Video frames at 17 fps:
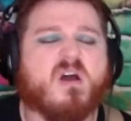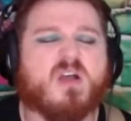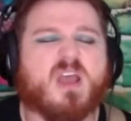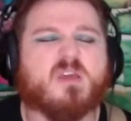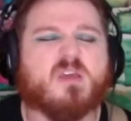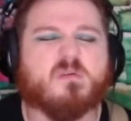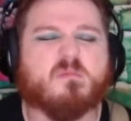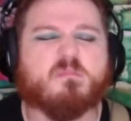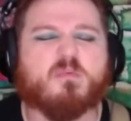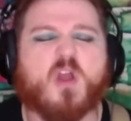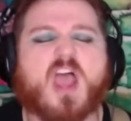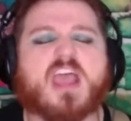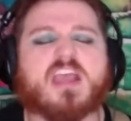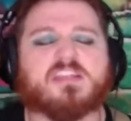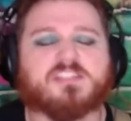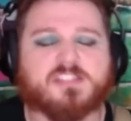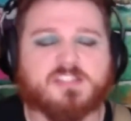
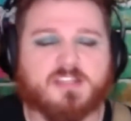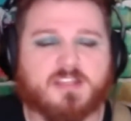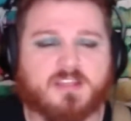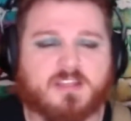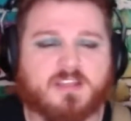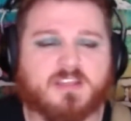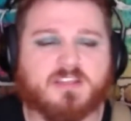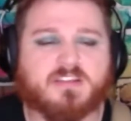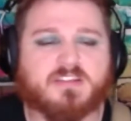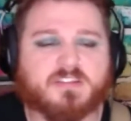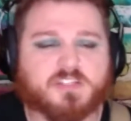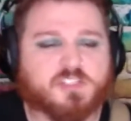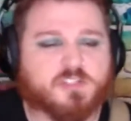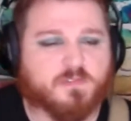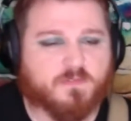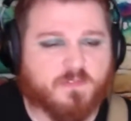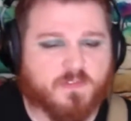embrace
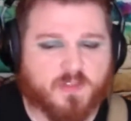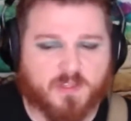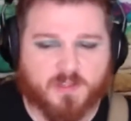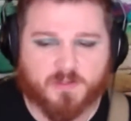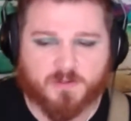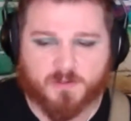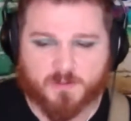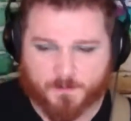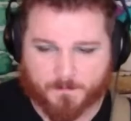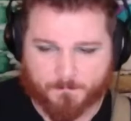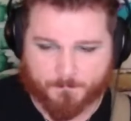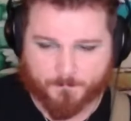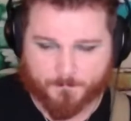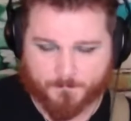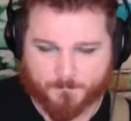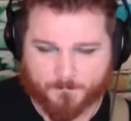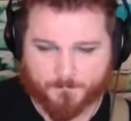his feel,
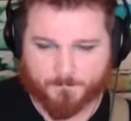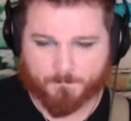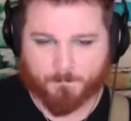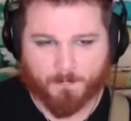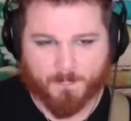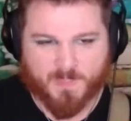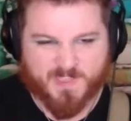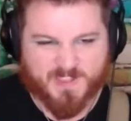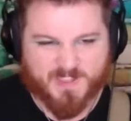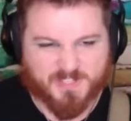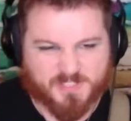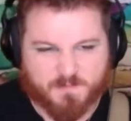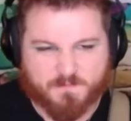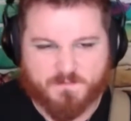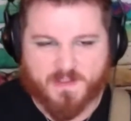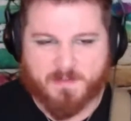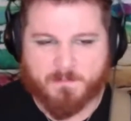as
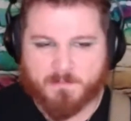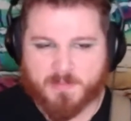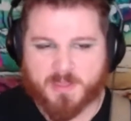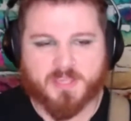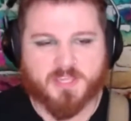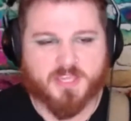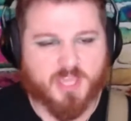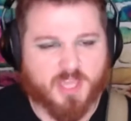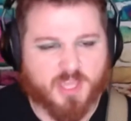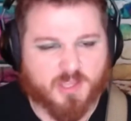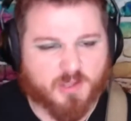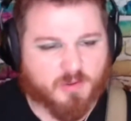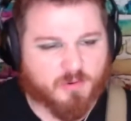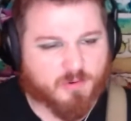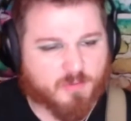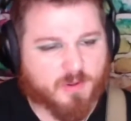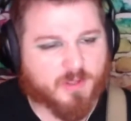if I make it real,